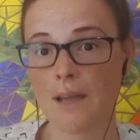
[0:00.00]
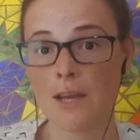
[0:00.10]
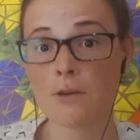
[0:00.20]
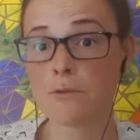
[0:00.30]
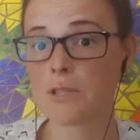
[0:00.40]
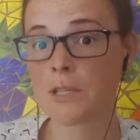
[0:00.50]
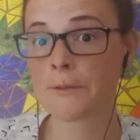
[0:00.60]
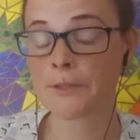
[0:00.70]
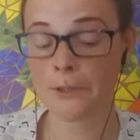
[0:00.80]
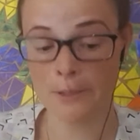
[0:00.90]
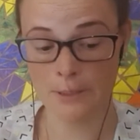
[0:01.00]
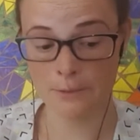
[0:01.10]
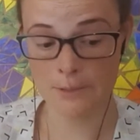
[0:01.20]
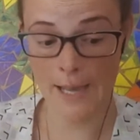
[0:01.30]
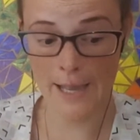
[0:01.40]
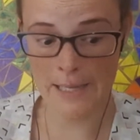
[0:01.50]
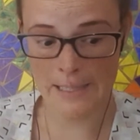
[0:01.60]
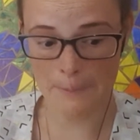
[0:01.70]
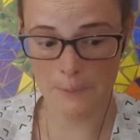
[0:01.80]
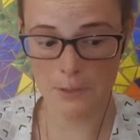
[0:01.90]
I knew she was going to
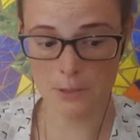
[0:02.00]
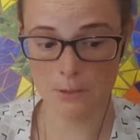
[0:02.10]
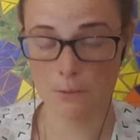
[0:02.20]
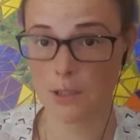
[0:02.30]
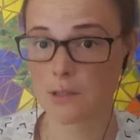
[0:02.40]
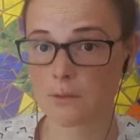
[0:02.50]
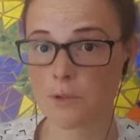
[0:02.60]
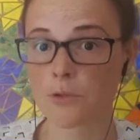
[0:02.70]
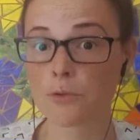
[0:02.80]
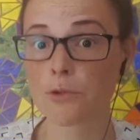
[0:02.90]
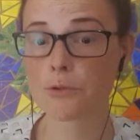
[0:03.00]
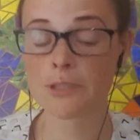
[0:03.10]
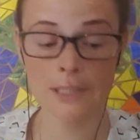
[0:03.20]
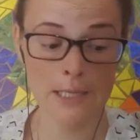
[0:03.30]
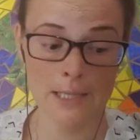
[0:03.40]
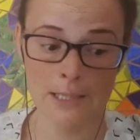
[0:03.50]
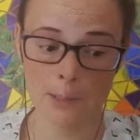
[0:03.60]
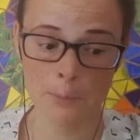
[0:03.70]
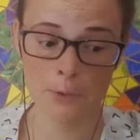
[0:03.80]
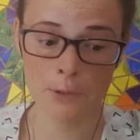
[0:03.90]
die. So what do you say at
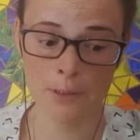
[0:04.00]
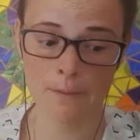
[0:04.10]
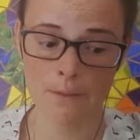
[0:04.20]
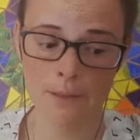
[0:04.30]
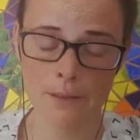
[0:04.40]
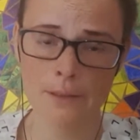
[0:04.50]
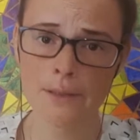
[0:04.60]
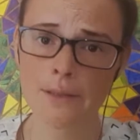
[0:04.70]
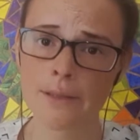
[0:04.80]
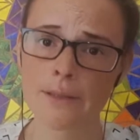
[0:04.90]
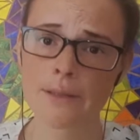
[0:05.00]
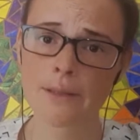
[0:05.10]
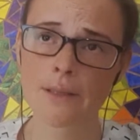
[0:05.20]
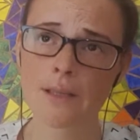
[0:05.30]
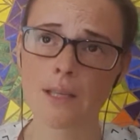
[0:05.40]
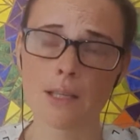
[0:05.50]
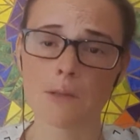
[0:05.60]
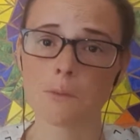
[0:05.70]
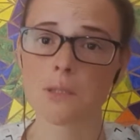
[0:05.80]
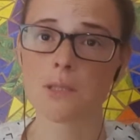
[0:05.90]
that point? And
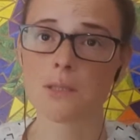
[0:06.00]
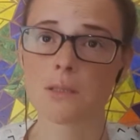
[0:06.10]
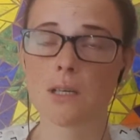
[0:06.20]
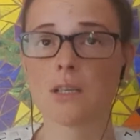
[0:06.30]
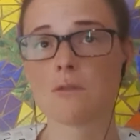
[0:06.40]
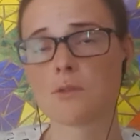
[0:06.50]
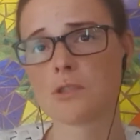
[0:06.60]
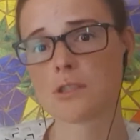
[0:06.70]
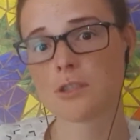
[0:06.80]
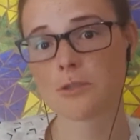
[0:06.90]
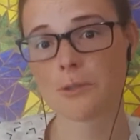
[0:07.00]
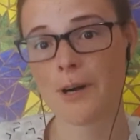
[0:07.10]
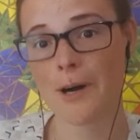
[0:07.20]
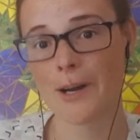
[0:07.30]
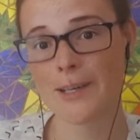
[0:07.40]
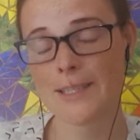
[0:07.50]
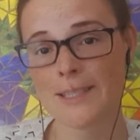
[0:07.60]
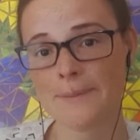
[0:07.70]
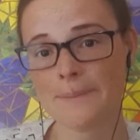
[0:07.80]
that was, it was just so hard.